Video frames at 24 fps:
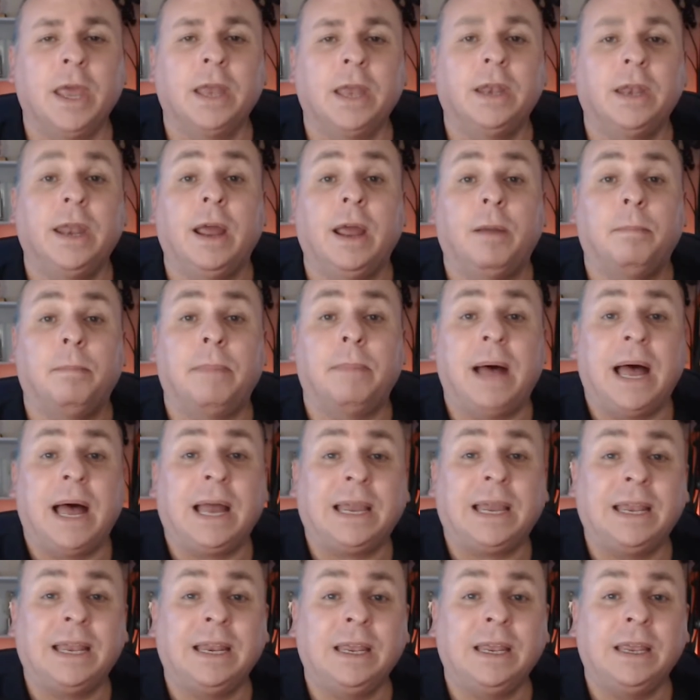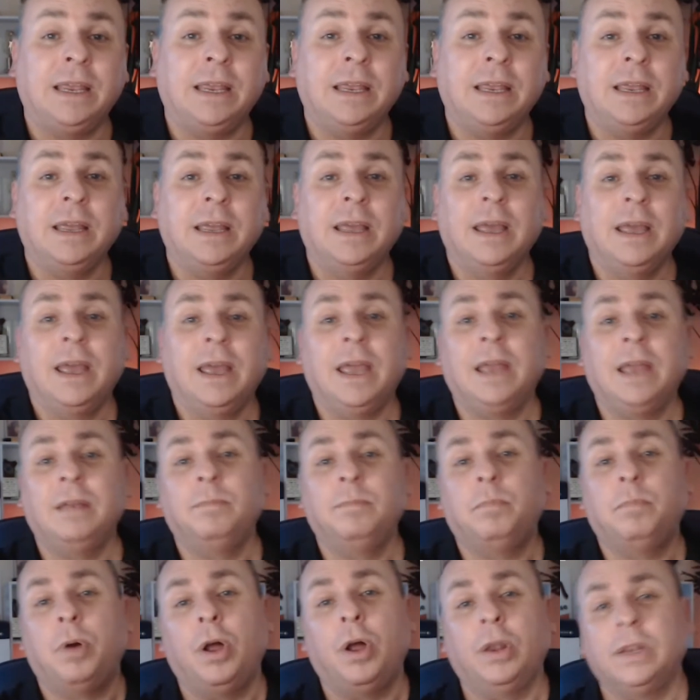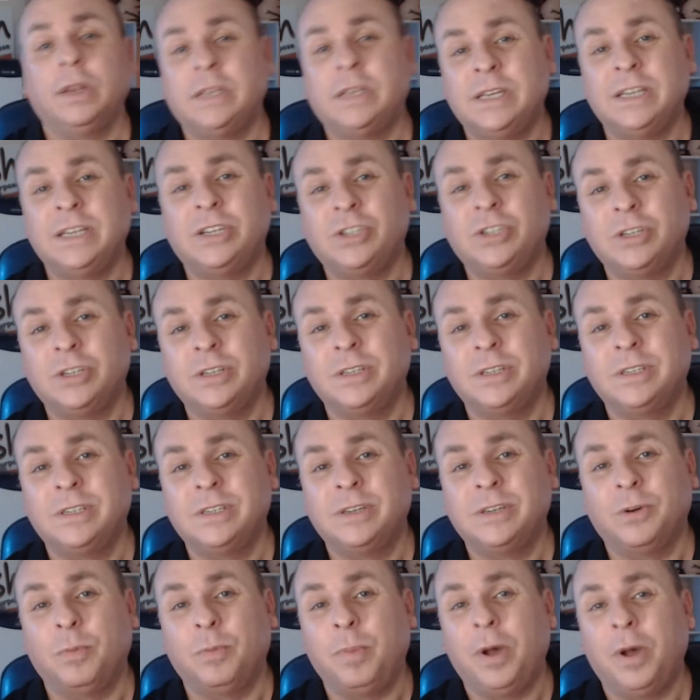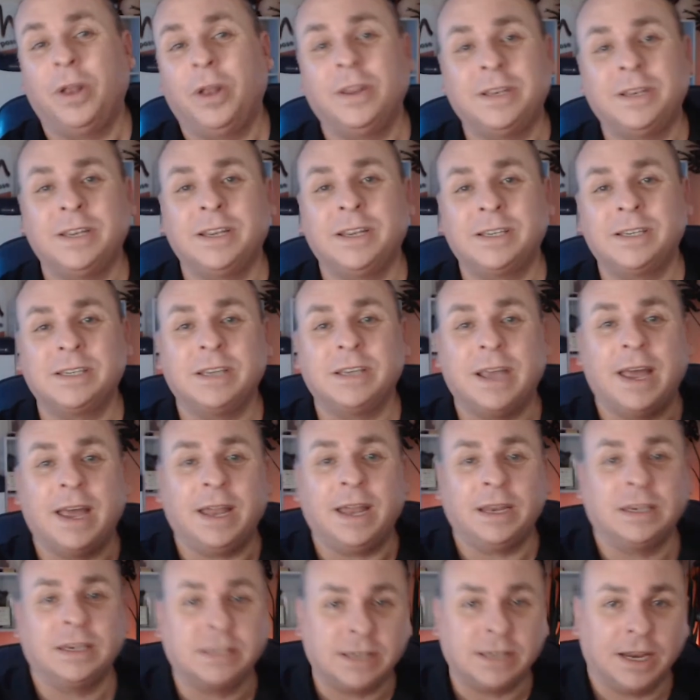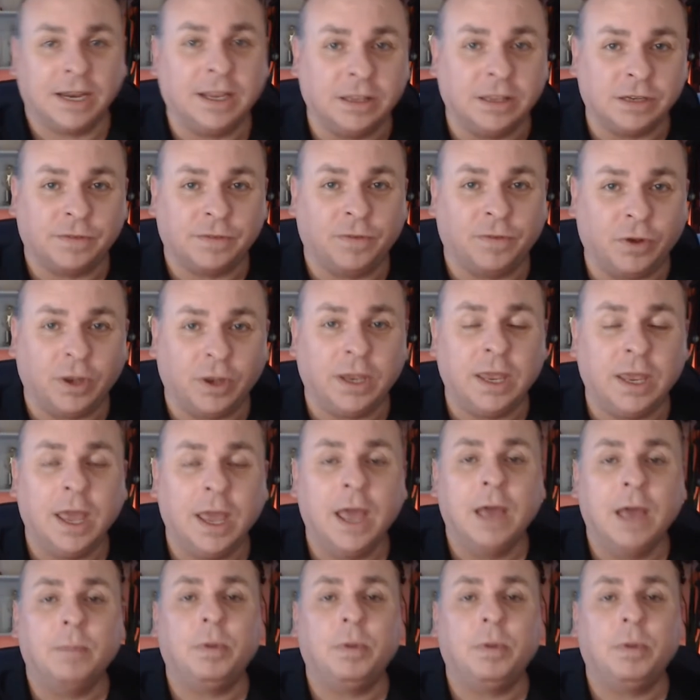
Now, marketing and politicians or politics understand this fully,